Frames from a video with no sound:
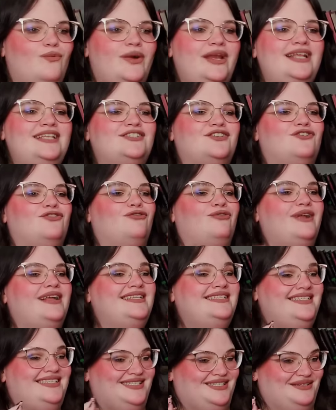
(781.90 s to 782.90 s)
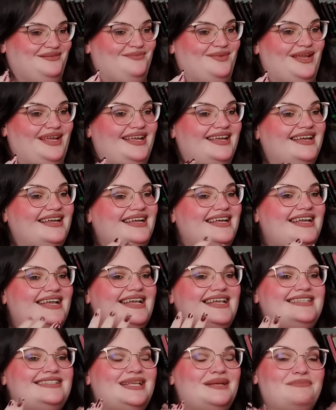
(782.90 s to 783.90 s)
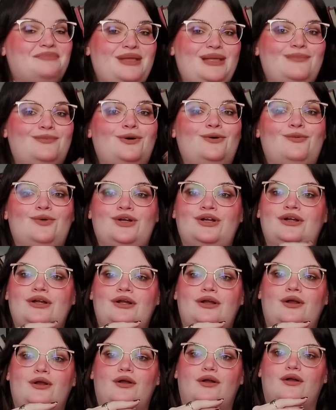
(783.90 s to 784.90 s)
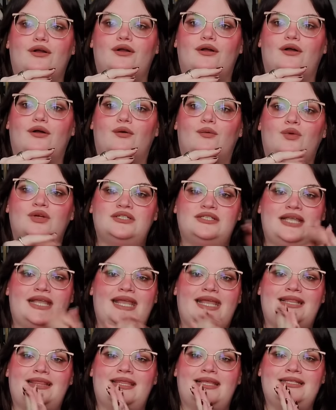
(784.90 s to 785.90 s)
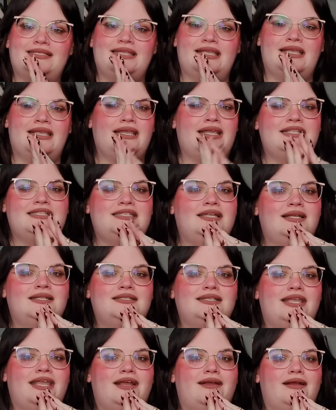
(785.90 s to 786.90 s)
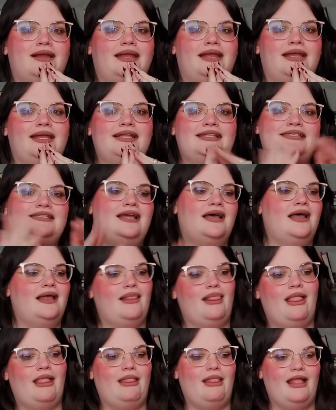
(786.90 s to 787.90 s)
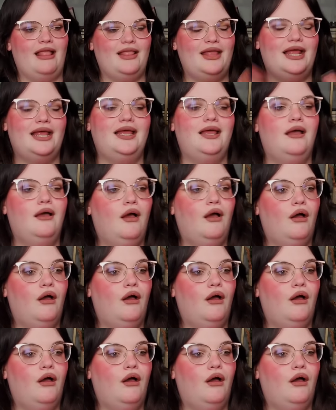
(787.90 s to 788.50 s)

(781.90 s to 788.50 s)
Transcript: What is crazy to me is that people were saying things like, it's not scary. It's not, nah, nah, nah.